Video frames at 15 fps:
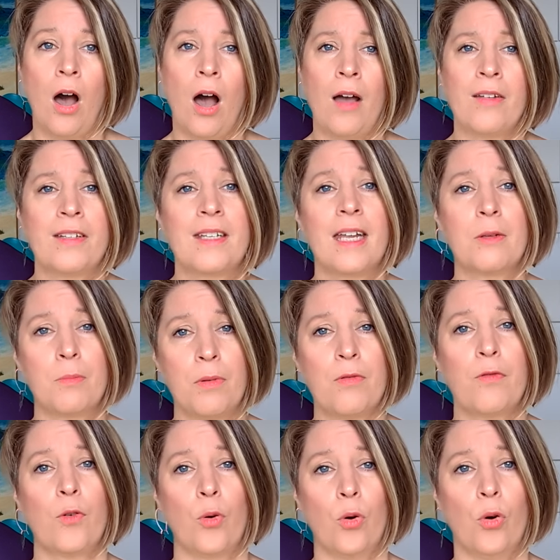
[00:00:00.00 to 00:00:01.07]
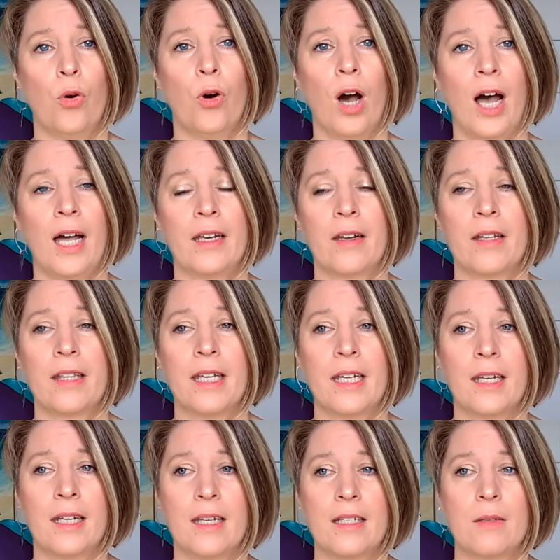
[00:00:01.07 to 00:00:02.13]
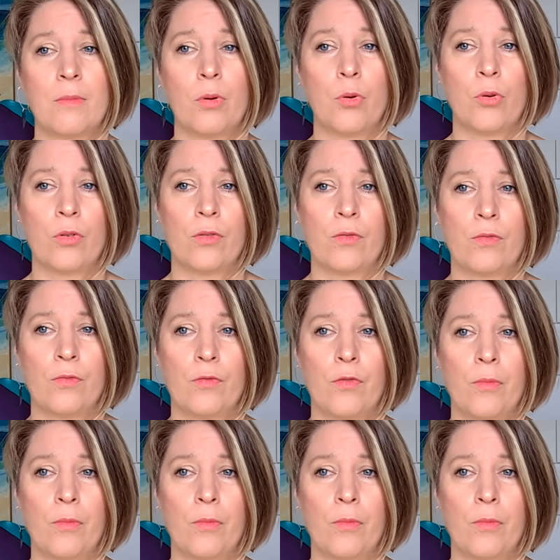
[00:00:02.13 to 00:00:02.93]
I said before, and I think it's important